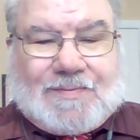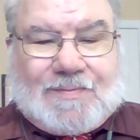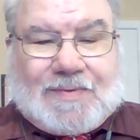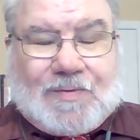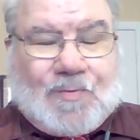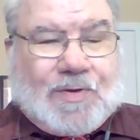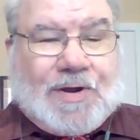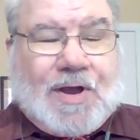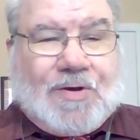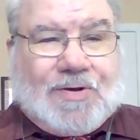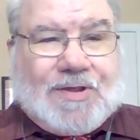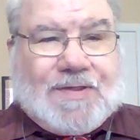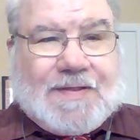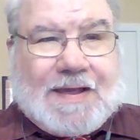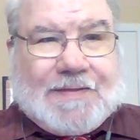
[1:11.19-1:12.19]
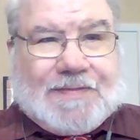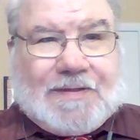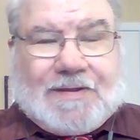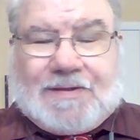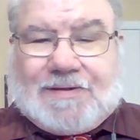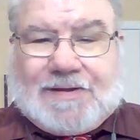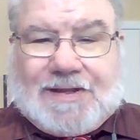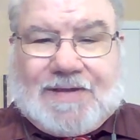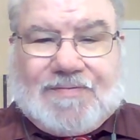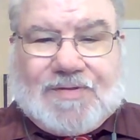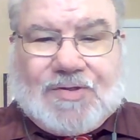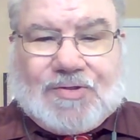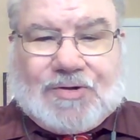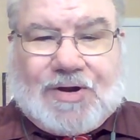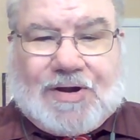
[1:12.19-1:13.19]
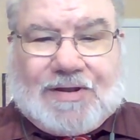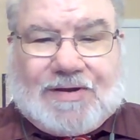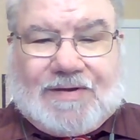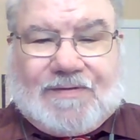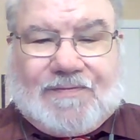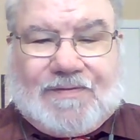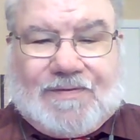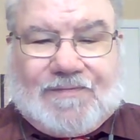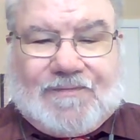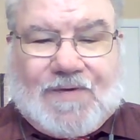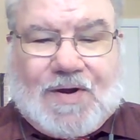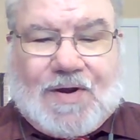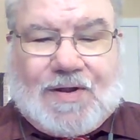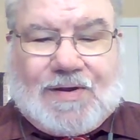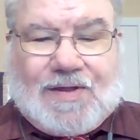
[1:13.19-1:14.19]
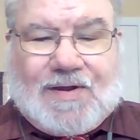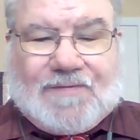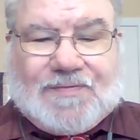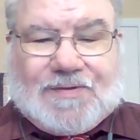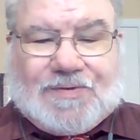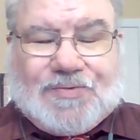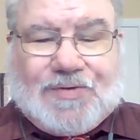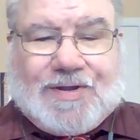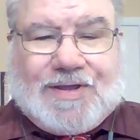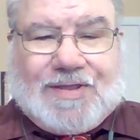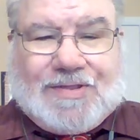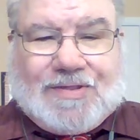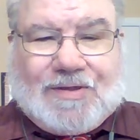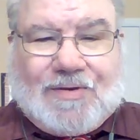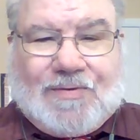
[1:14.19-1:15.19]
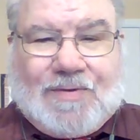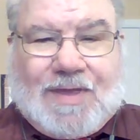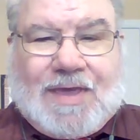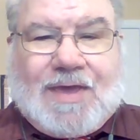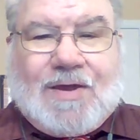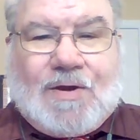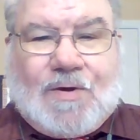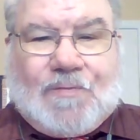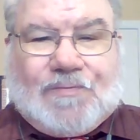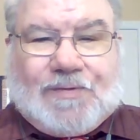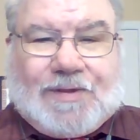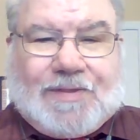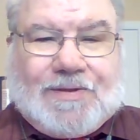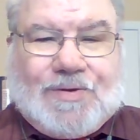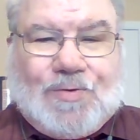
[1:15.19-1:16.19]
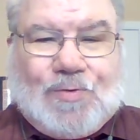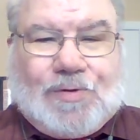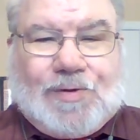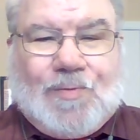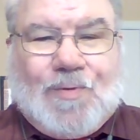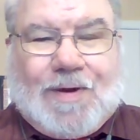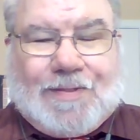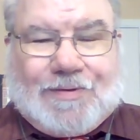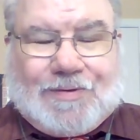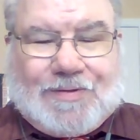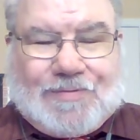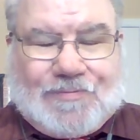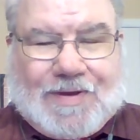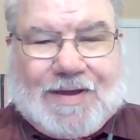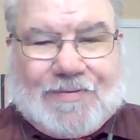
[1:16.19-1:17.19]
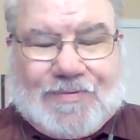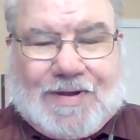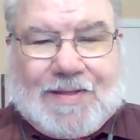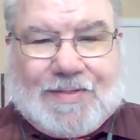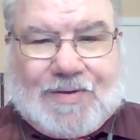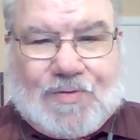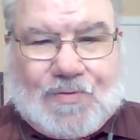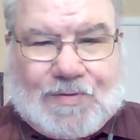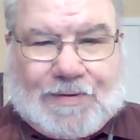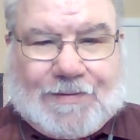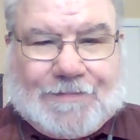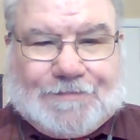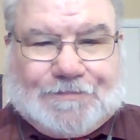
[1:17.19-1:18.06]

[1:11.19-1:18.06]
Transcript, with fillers: But we notice that the leaves are starting to fall off the trees, so hopefully the cooler weather is right around the corner.